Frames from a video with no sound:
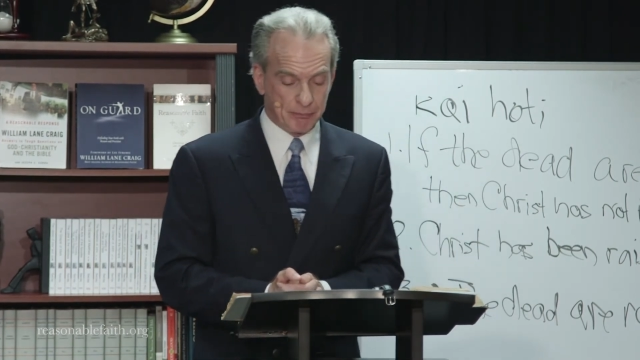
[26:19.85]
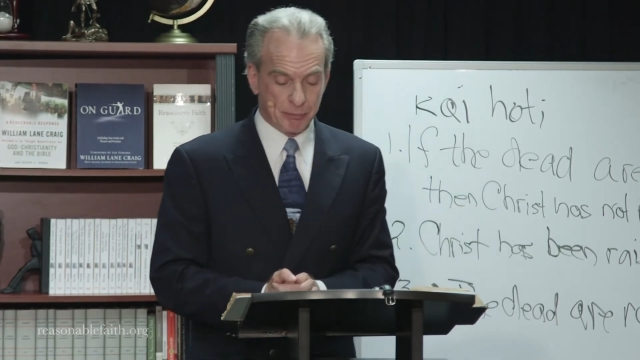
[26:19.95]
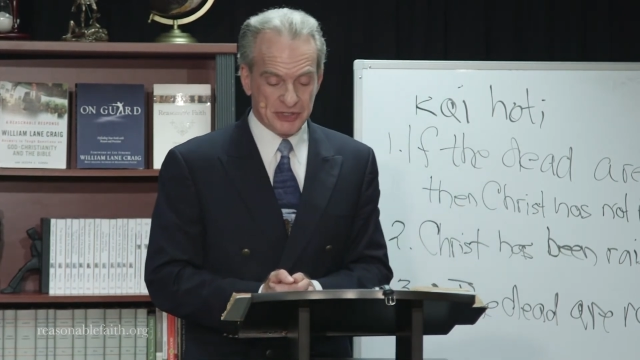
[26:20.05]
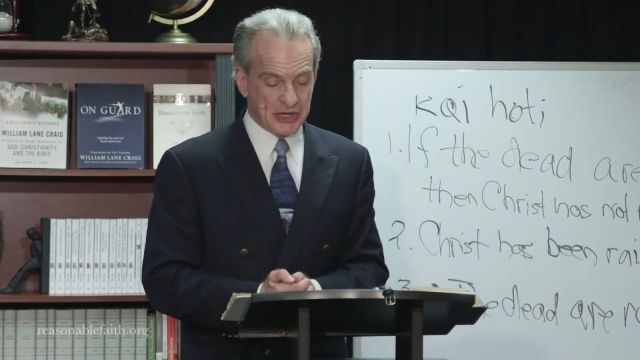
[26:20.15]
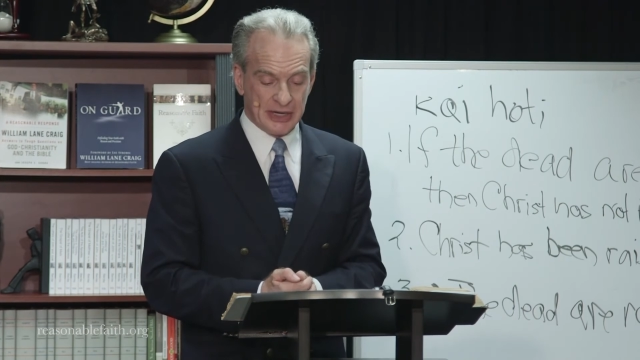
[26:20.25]

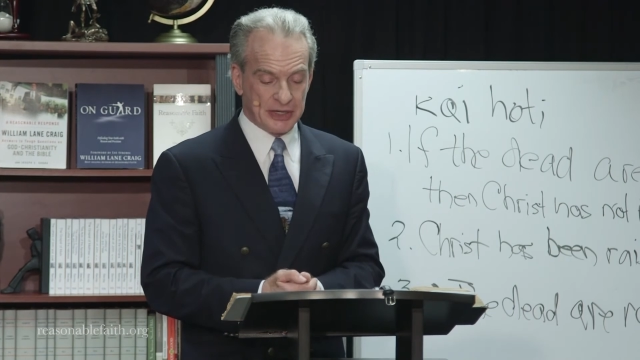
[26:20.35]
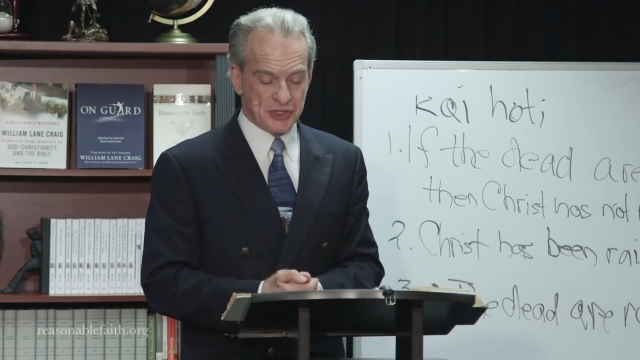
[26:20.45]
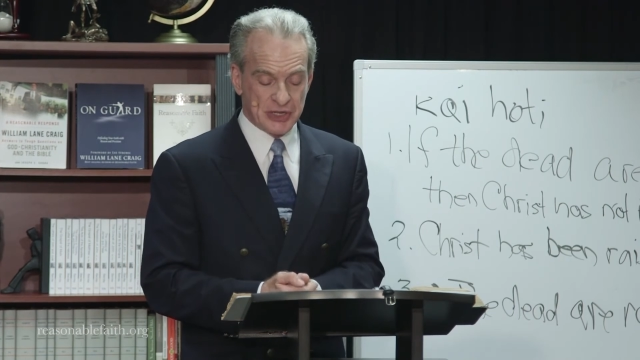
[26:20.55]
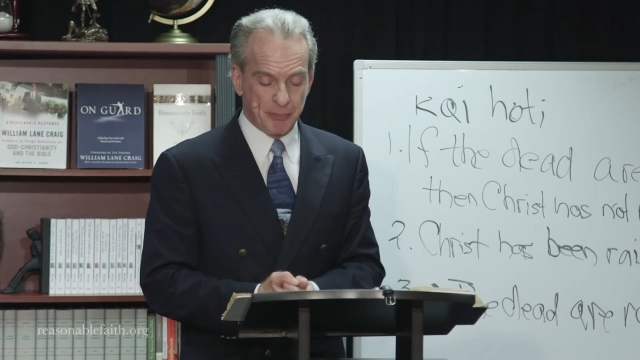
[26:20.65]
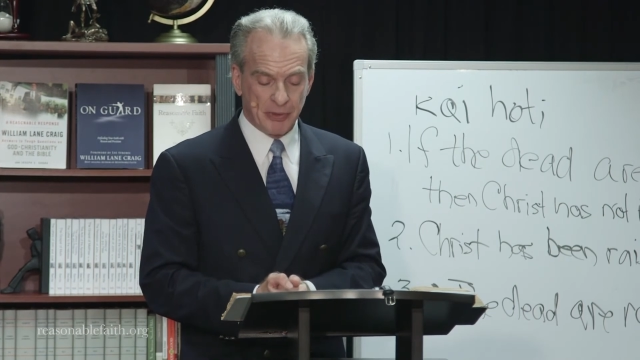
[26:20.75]
presenting a
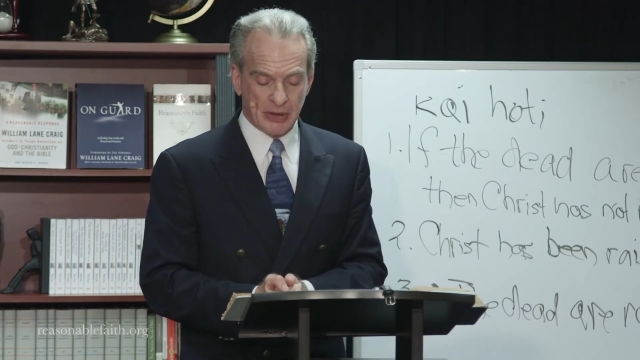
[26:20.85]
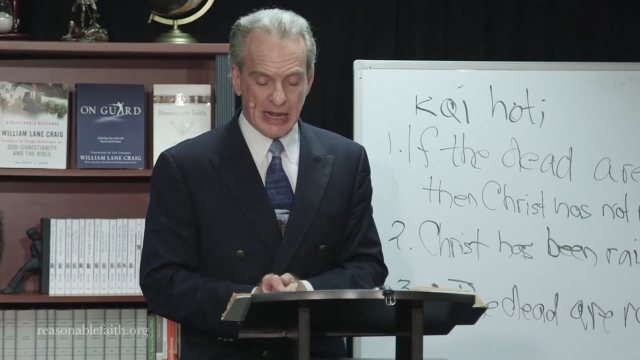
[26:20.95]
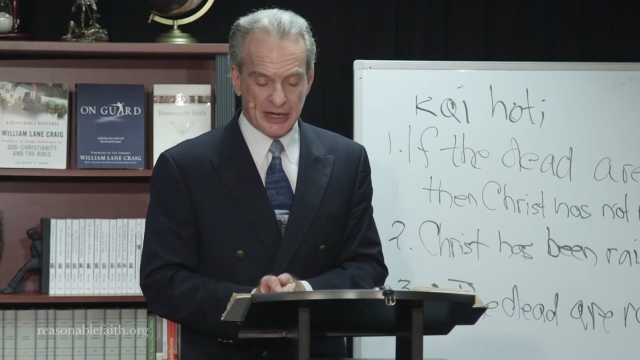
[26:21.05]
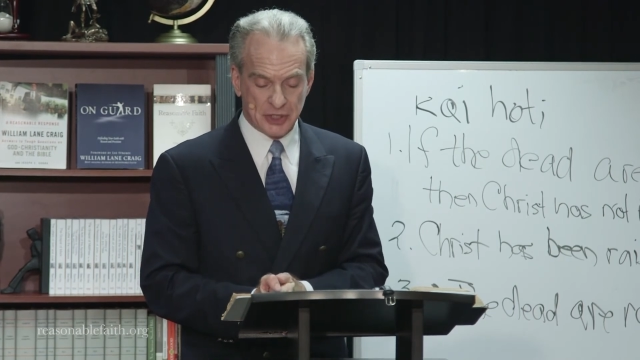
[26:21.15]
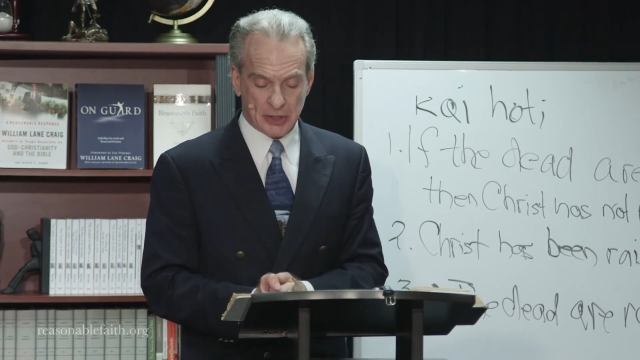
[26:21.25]
simple
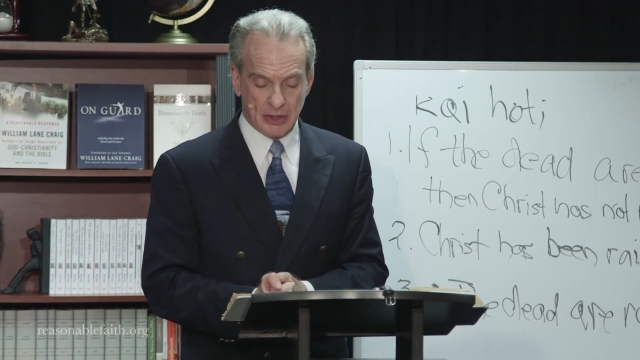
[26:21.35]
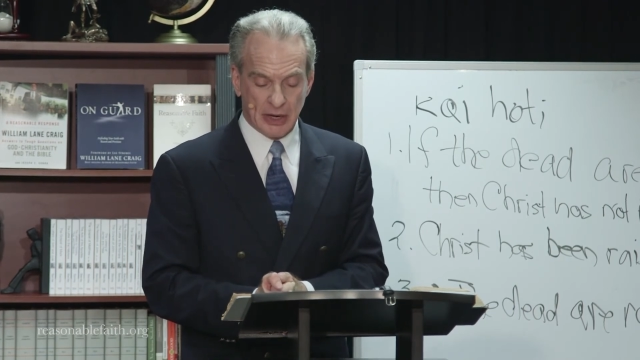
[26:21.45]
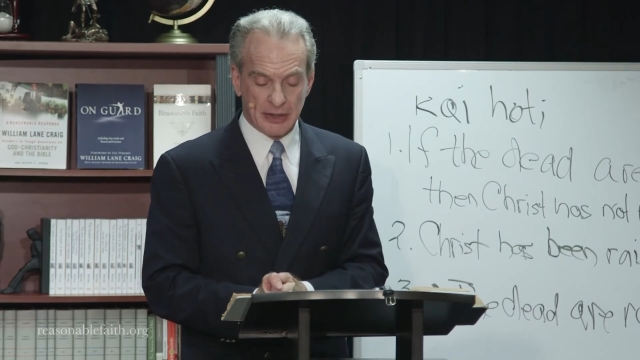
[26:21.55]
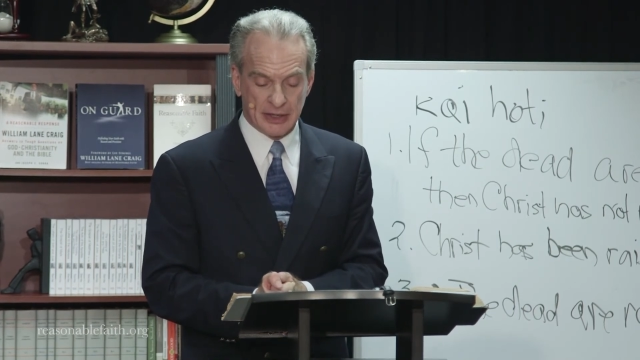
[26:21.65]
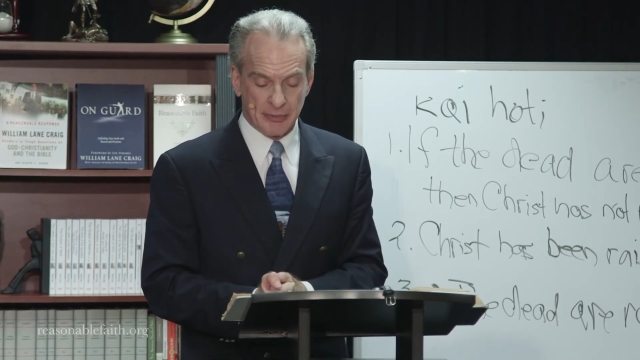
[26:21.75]
logical
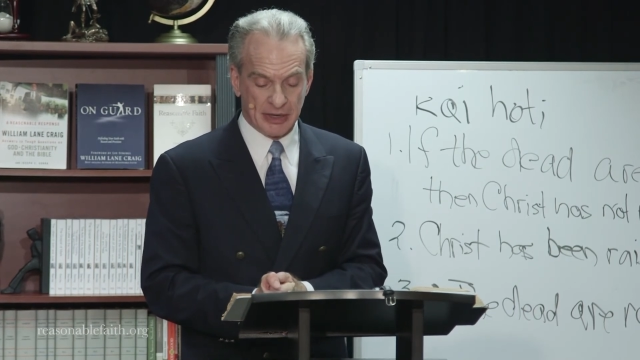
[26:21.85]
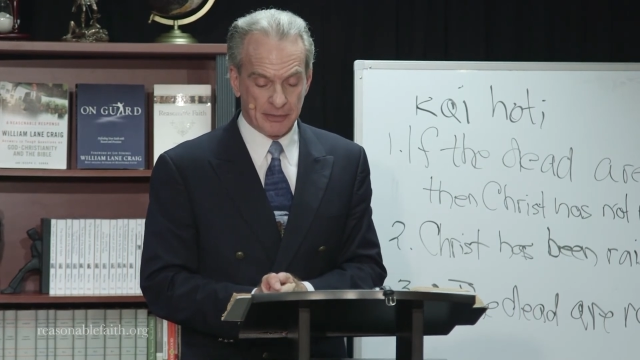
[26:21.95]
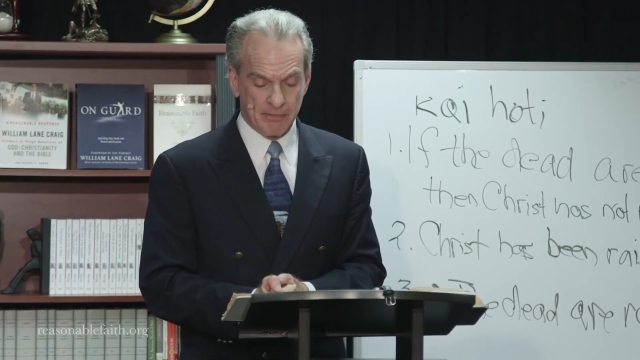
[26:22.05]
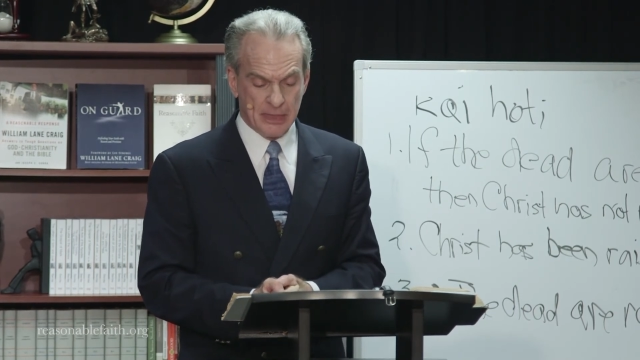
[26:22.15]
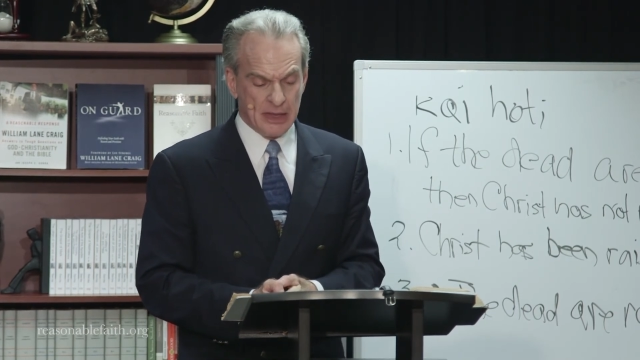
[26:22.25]
argument.
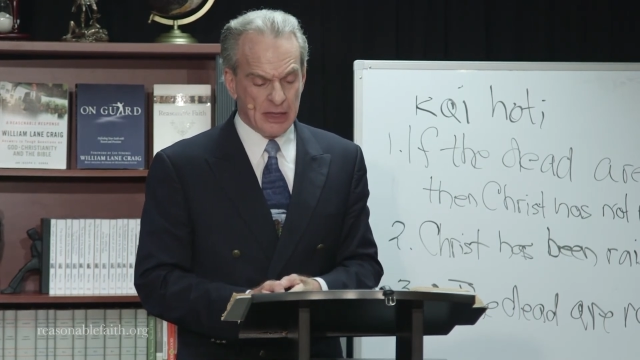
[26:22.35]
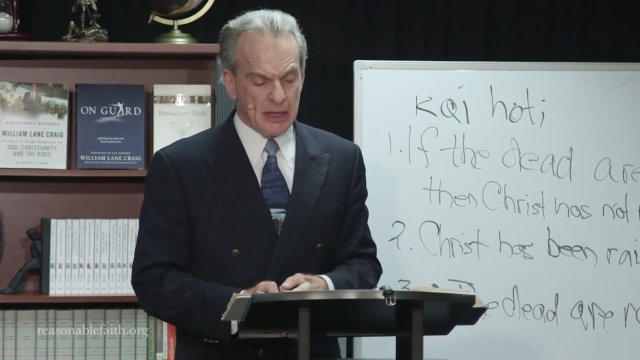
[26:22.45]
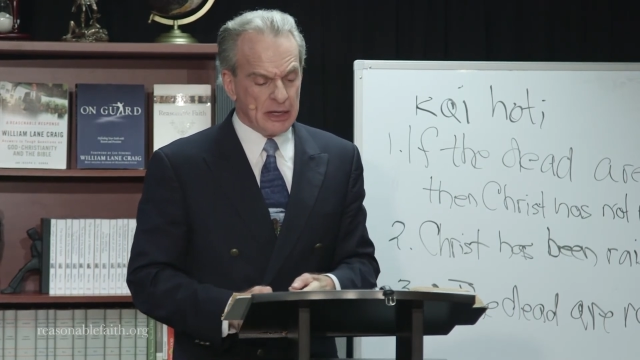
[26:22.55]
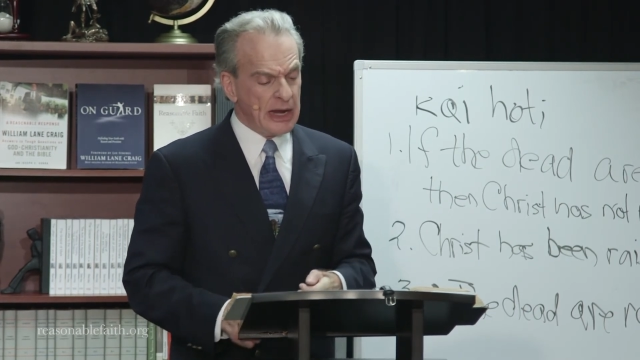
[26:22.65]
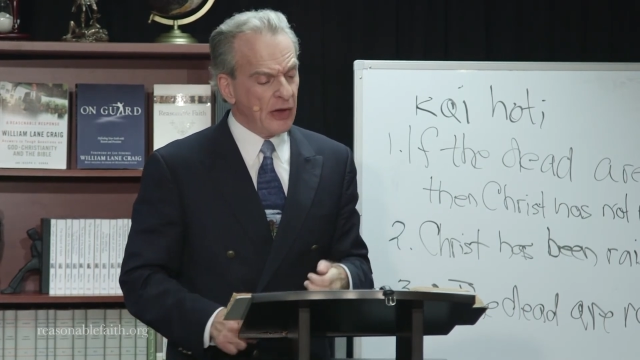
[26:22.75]

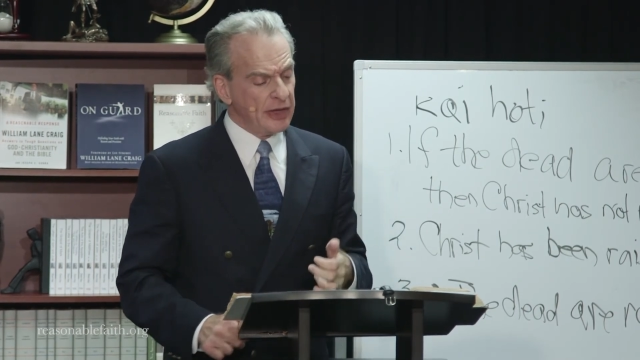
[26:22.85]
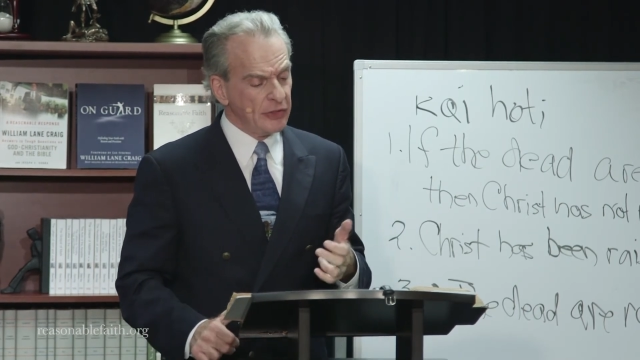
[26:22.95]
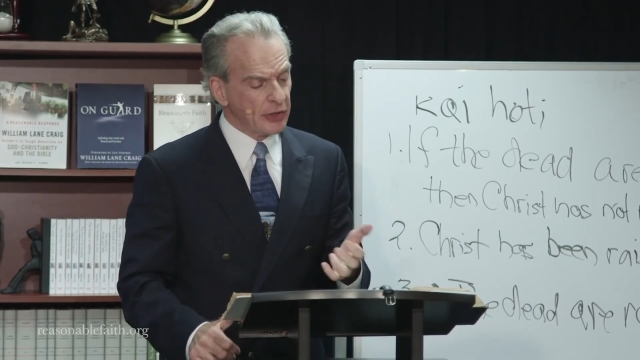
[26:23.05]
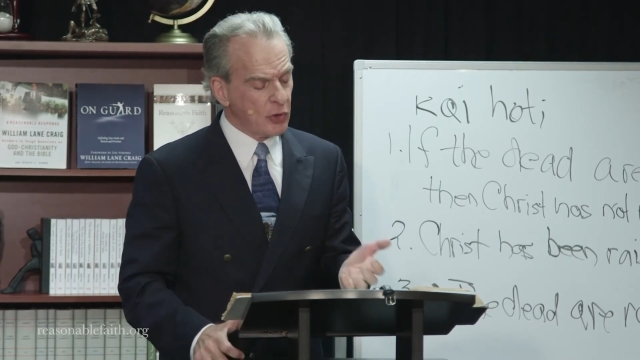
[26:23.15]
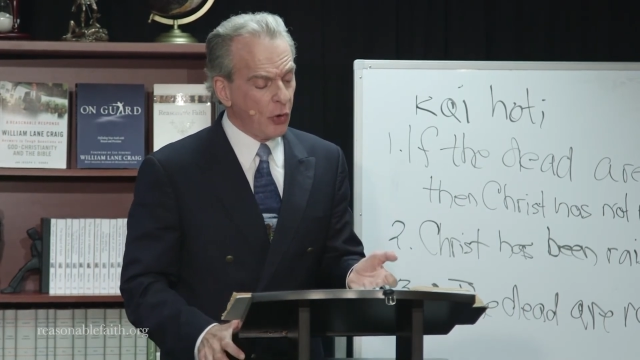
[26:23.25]
Now,
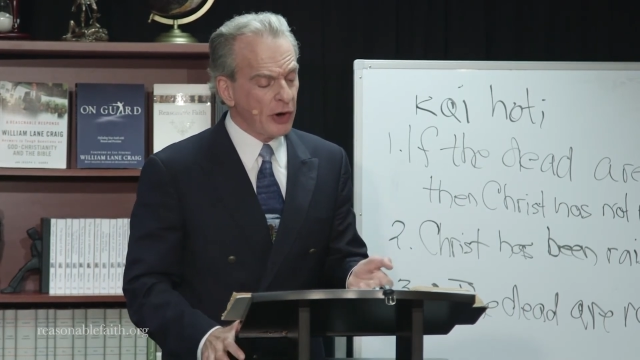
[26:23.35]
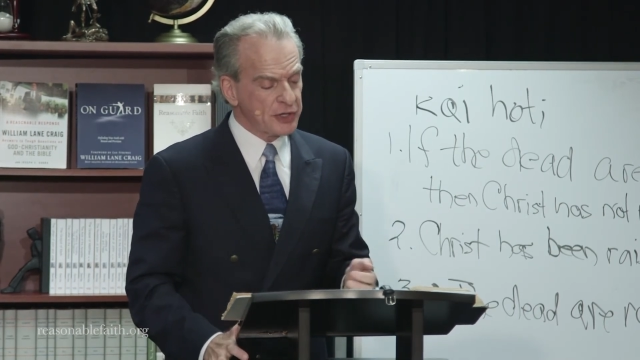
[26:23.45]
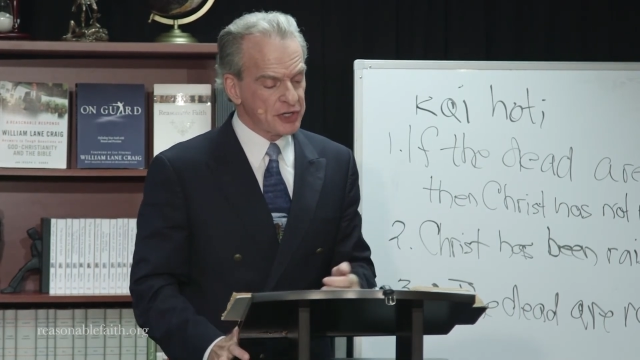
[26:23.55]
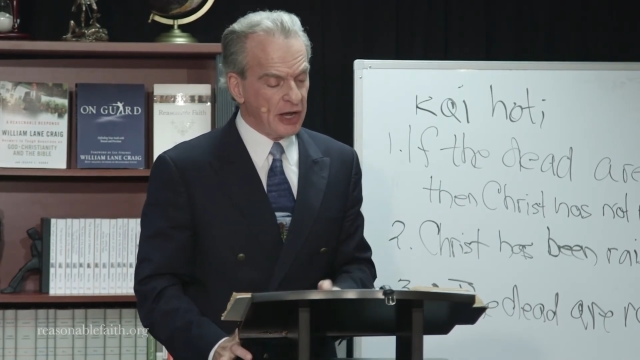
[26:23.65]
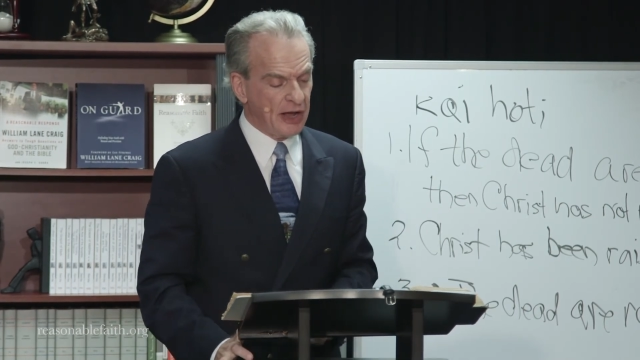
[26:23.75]
in the
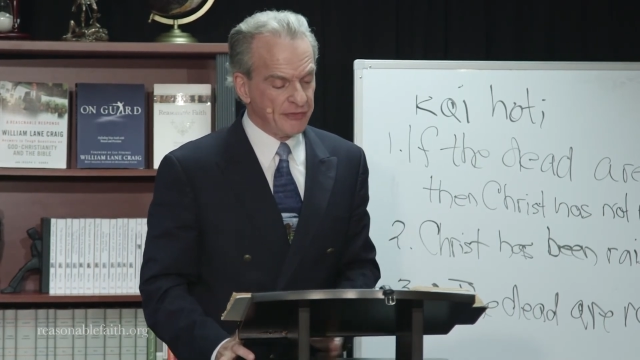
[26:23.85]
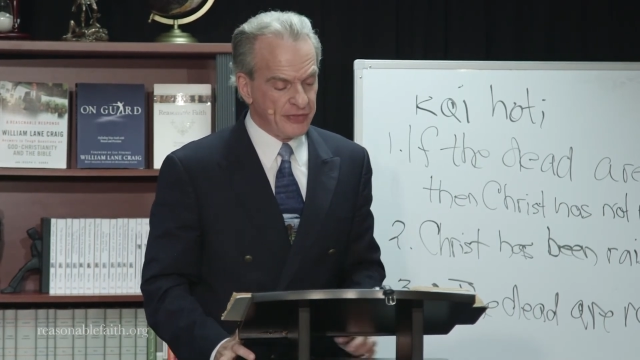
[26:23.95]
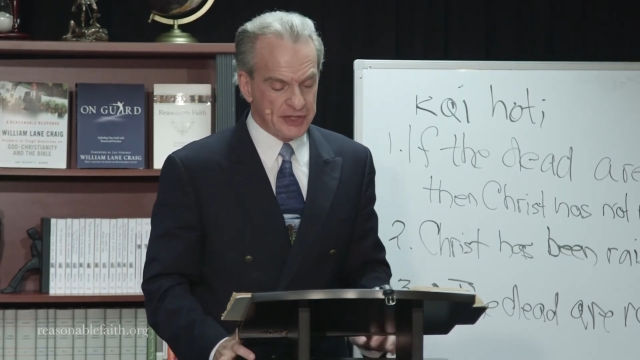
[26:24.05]
course of